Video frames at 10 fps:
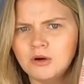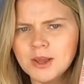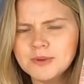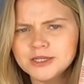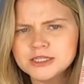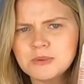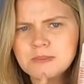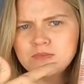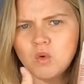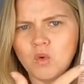why am I going to
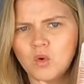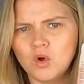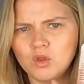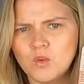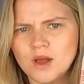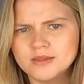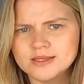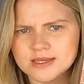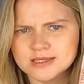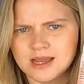spend more on the one
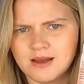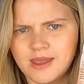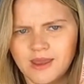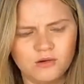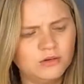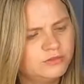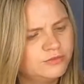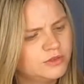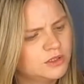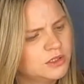that says gut
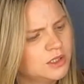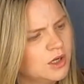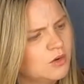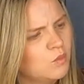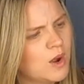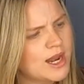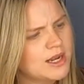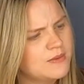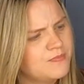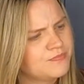health
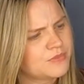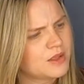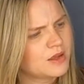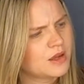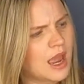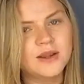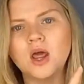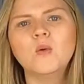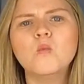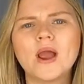when
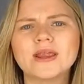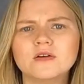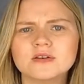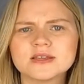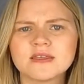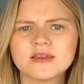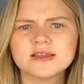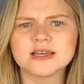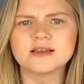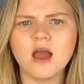and weight loss? I
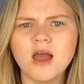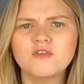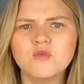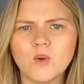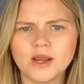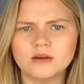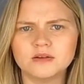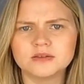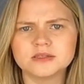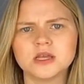think it said gut health and weight
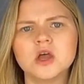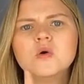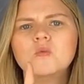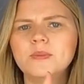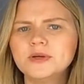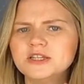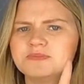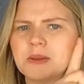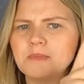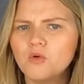loss. Why am I going to
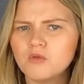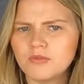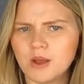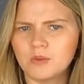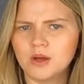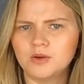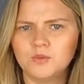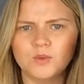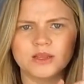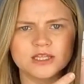spend more on that
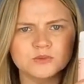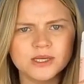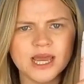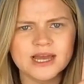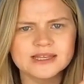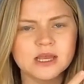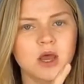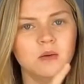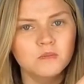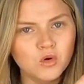one when this one has
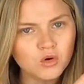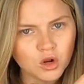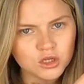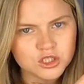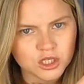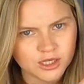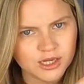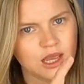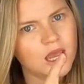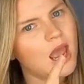more
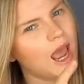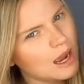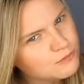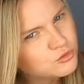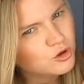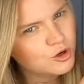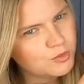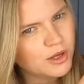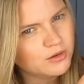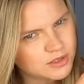collagen and
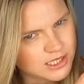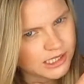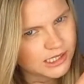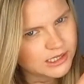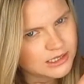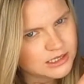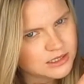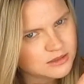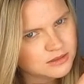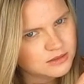
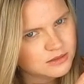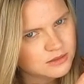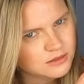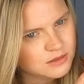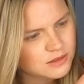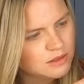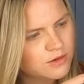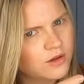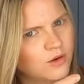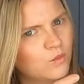probiotics,
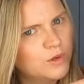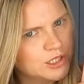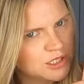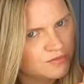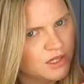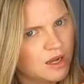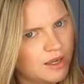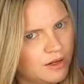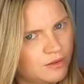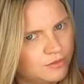which is for
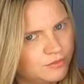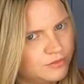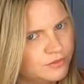gut health?